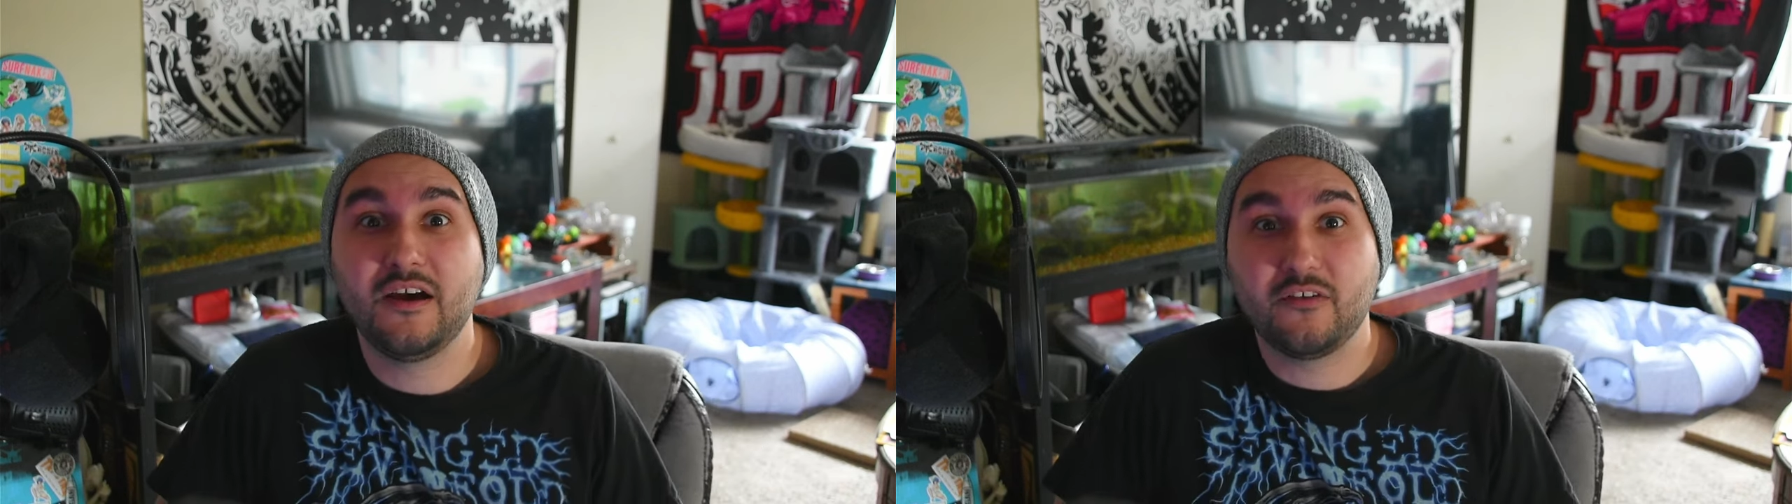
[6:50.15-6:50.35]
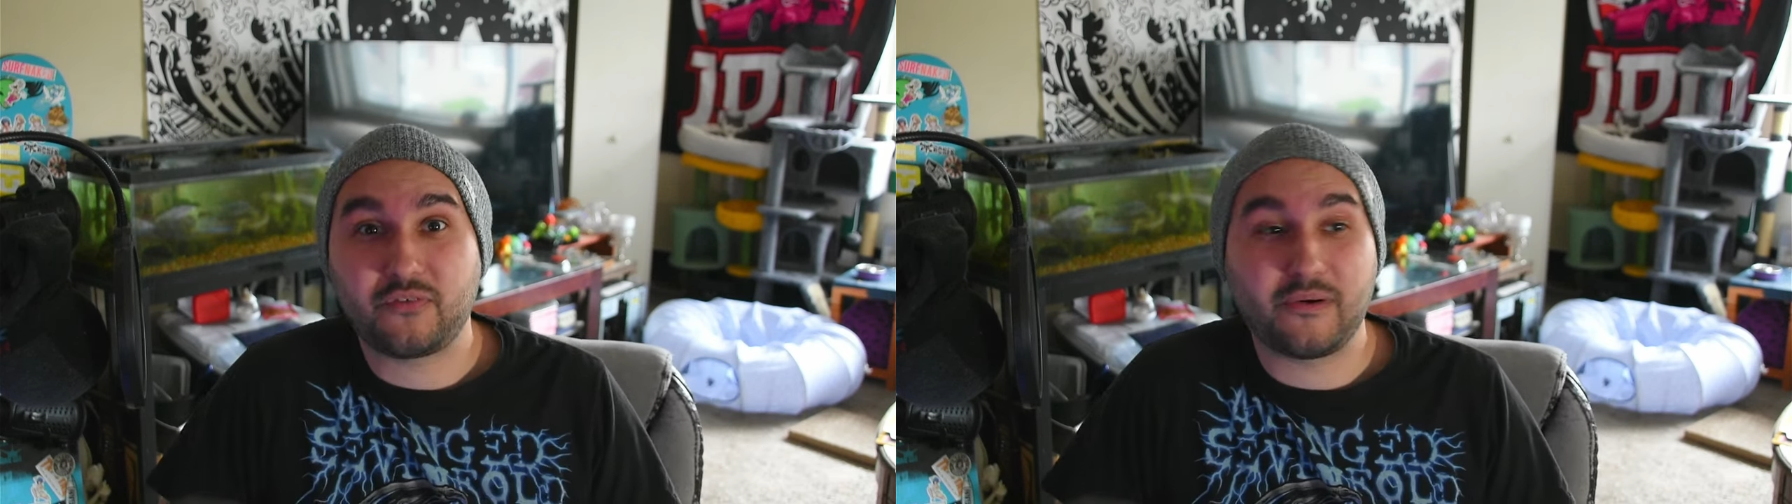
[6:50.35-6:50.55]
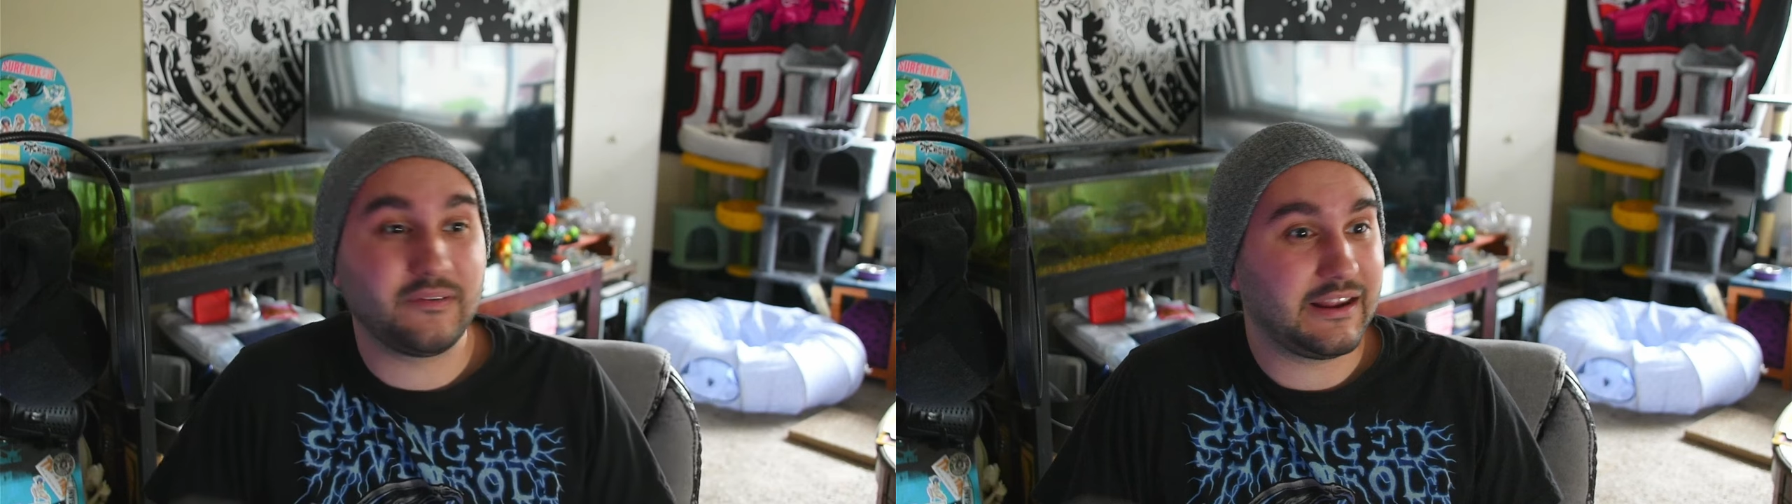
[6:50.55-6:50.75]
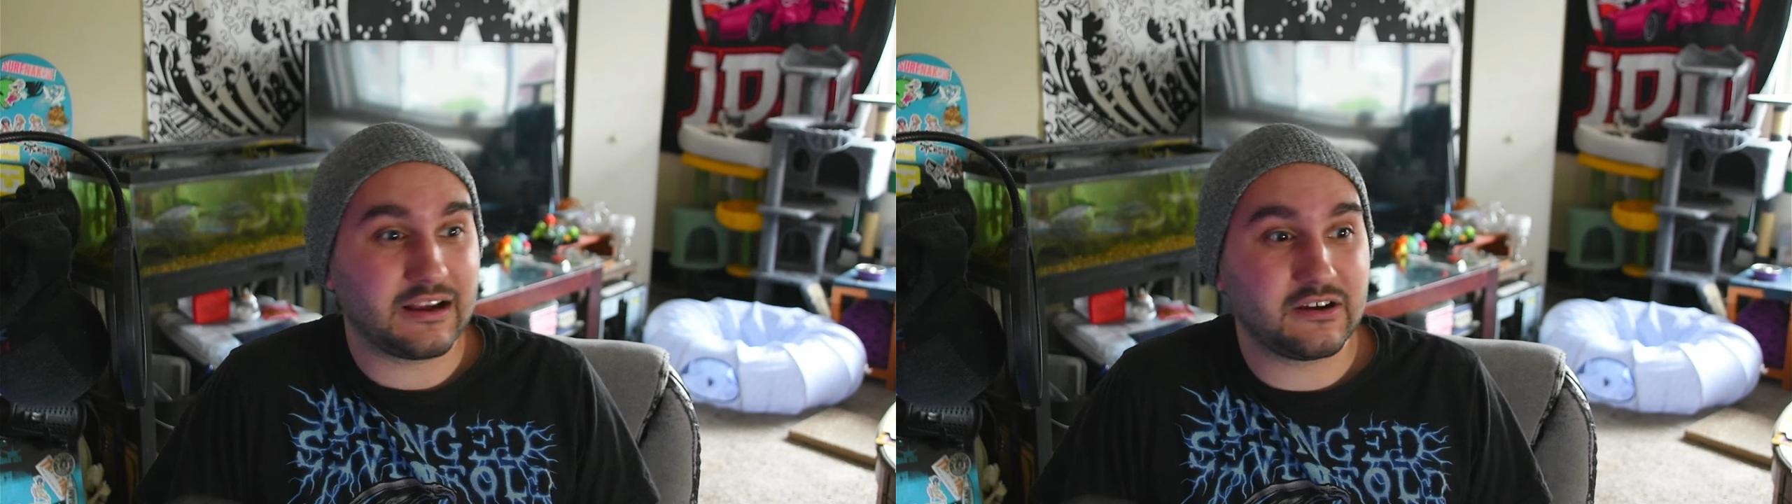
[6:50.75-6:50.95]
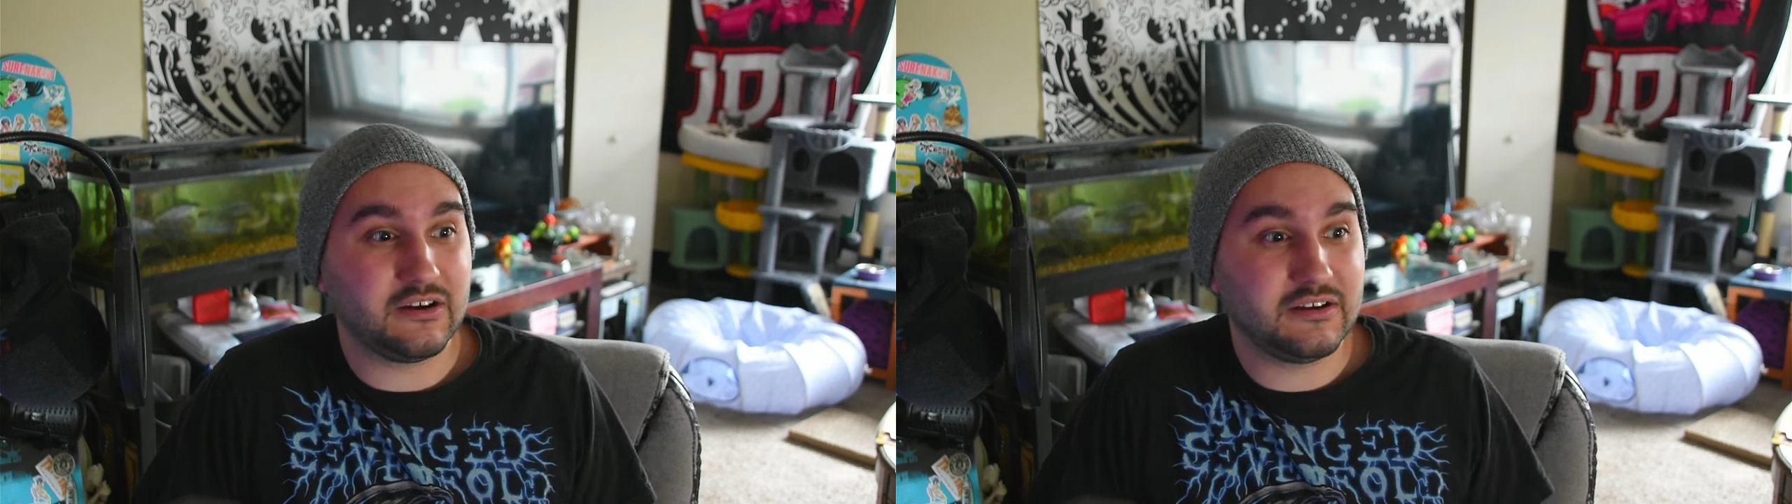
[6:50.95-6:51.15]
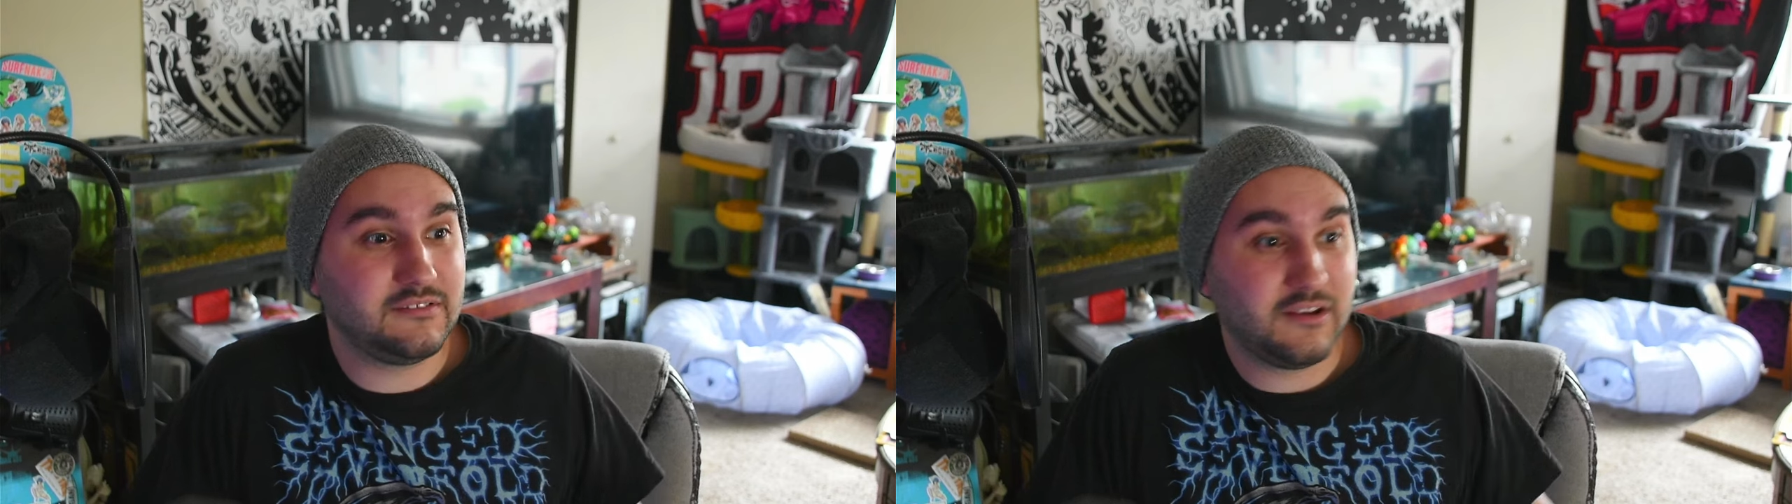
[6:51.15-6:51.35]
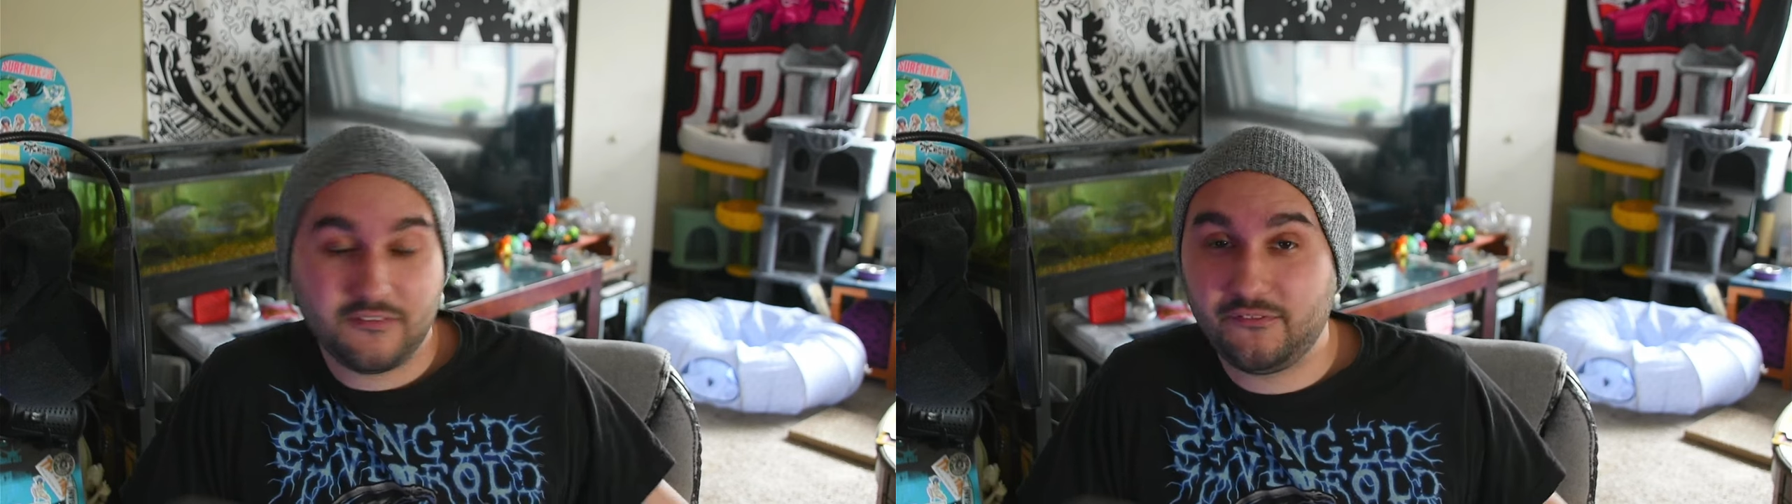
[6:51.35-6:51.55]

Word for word: for like a good